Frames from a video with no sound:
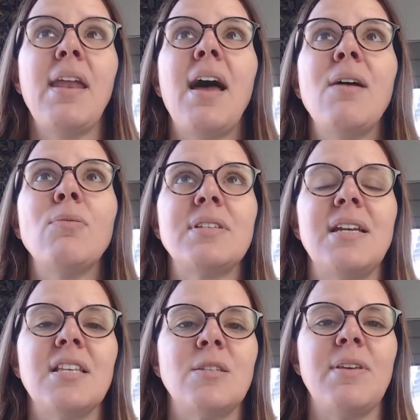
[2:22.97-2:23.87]
And I will
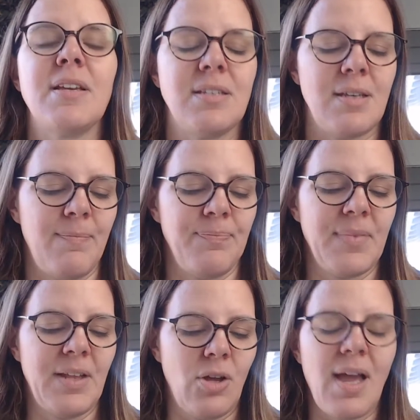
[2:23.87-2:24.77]
say this because,
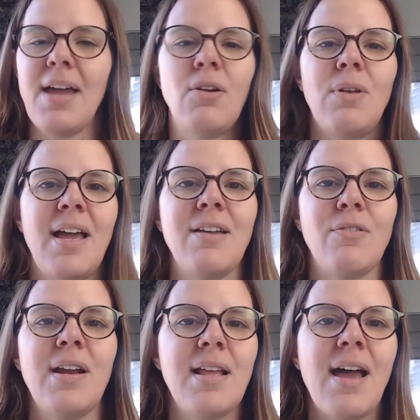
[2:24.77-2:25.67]
look, I don't like
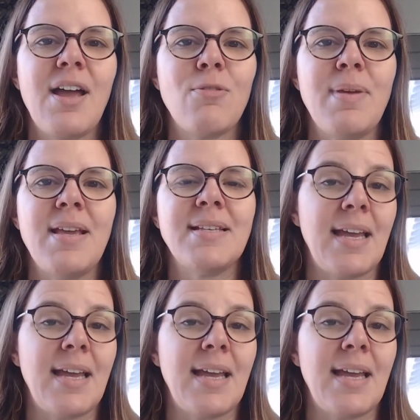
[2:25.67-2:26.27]
writing IRBs.